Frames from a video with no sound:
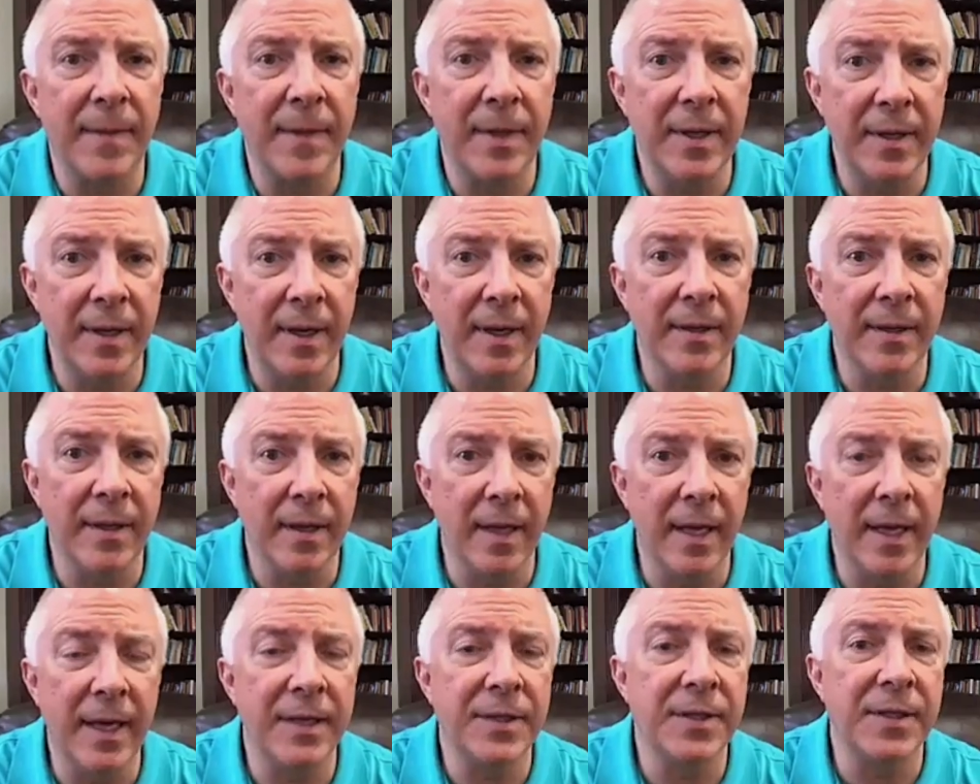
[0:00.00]
but
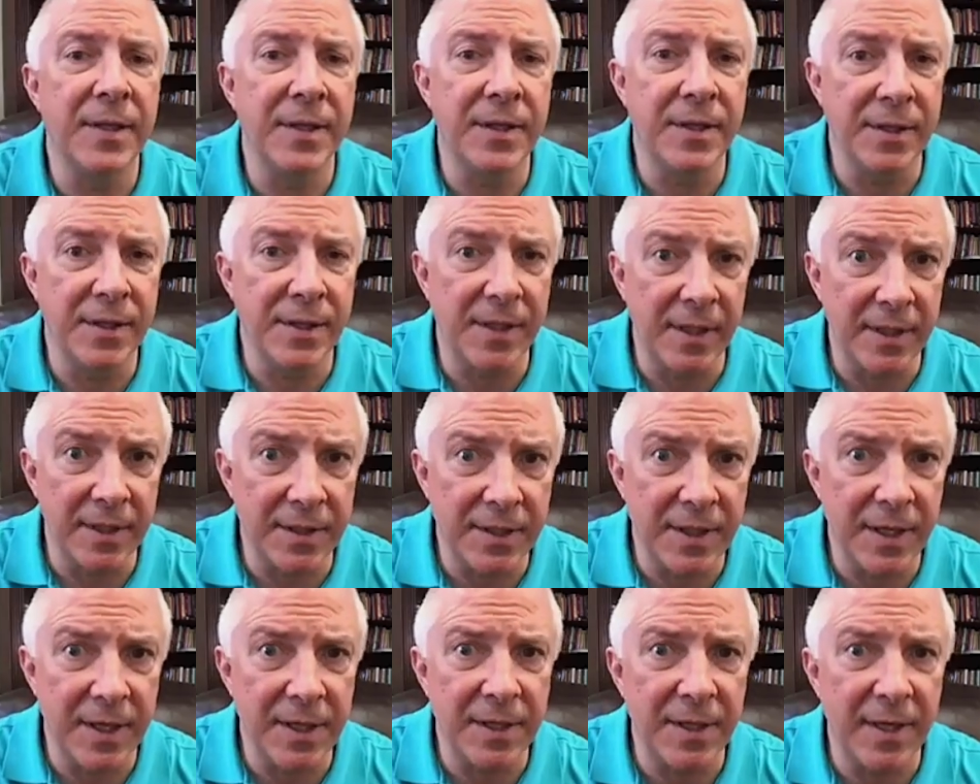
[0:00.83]
nonetheless, this is the
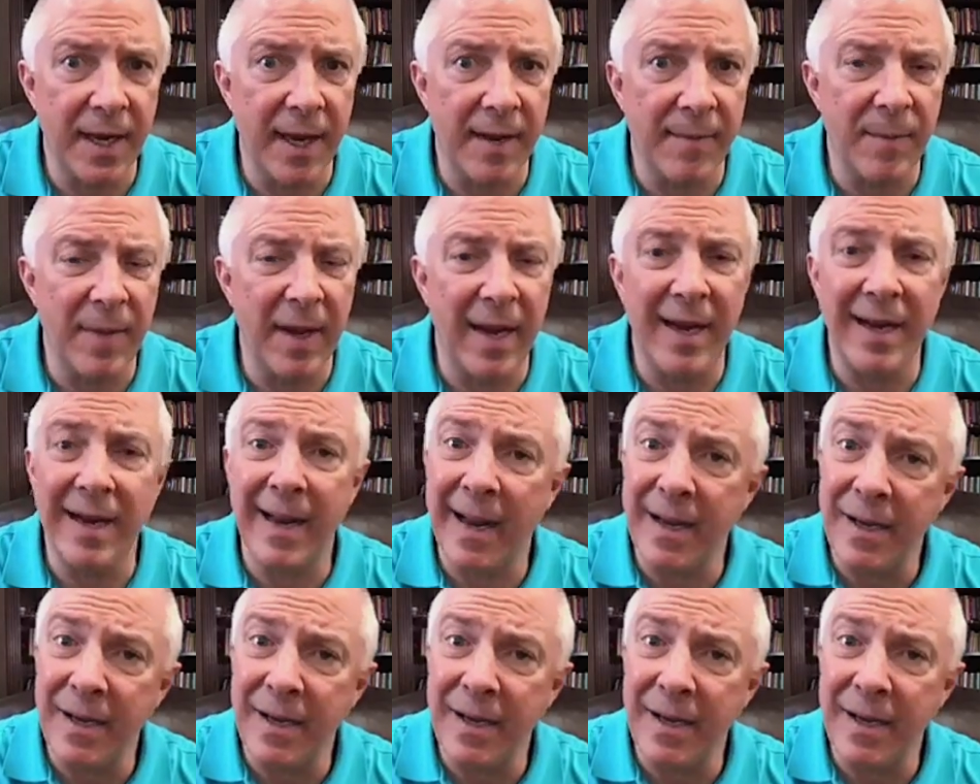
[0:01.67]
decision I've made,